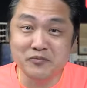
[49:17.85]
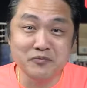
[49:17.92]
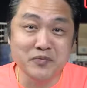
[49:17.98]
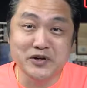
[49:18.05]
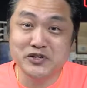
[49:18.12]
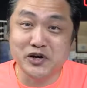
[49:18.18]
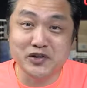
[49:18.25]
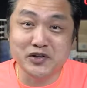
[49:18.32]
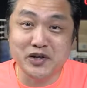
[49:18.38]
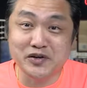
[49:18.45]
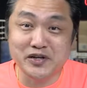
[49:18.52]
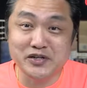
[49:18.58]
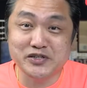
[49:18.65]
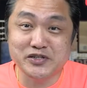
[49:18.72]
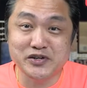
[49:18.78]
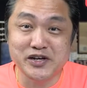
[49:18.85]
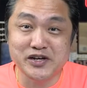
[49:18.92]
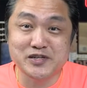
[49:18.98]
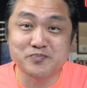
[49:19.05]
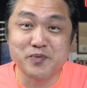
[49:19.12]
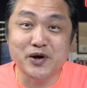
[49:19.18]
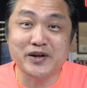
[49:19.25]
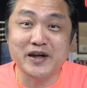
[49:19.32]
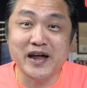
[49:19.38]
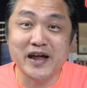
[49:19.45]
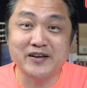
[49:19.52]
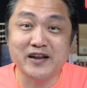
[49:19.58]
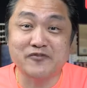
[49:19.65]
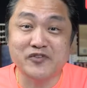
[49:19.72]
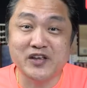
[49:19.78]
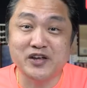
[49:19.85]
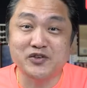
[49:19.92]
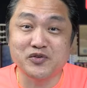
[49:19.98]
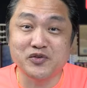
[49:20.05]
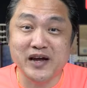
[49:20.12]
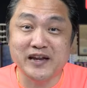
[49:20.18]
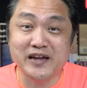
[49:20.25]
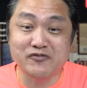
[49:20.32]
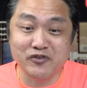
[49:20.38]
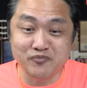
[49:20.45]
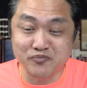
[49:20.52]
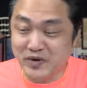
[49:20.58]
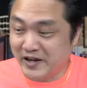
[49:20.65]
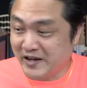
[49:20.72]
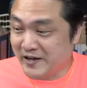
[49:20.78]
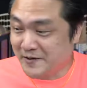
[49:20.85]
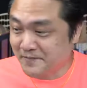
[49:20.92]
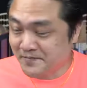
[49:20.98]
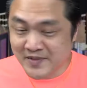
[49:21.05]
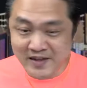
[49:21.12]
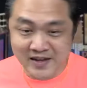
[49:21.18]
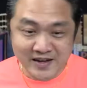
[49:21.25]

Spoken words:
majority of the students bought the NFT together with me.